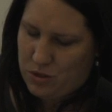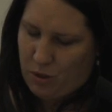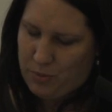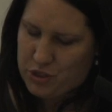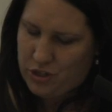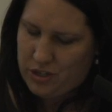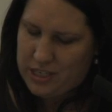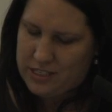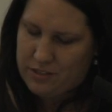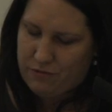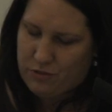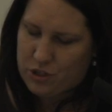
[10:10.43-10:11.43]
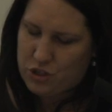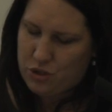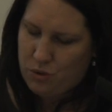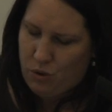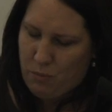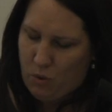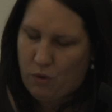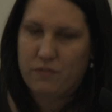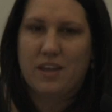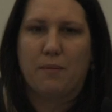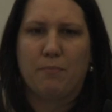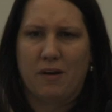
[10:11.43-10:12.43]
with opportunities for 2 or more
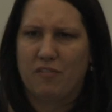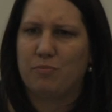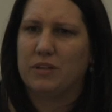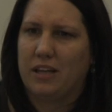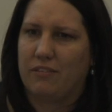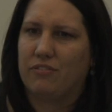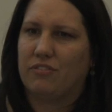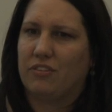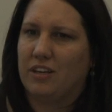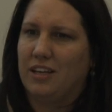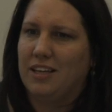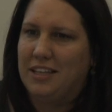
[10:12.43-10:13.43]
of the above beliefs.